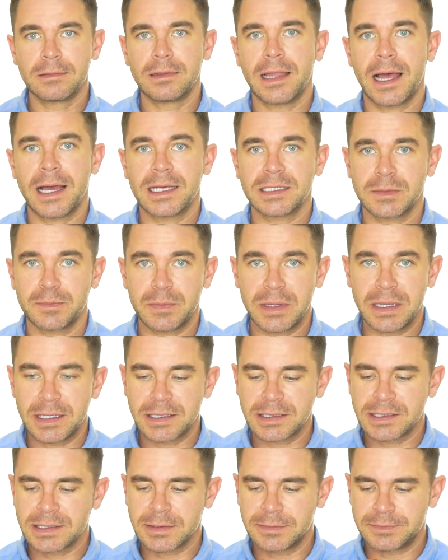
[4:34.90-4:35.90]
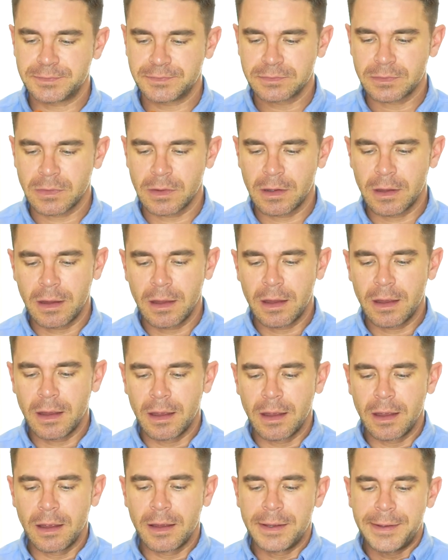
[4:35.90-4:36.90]
Last piece.
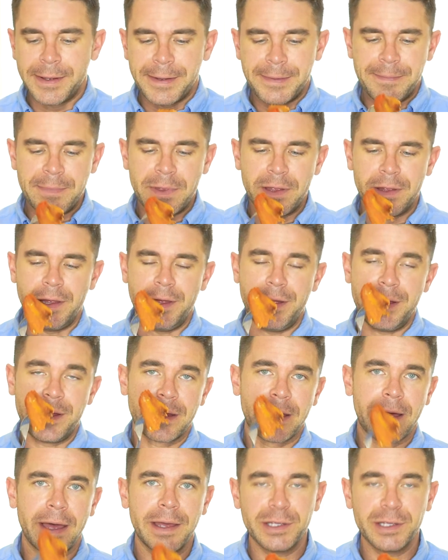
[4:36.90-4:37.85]
I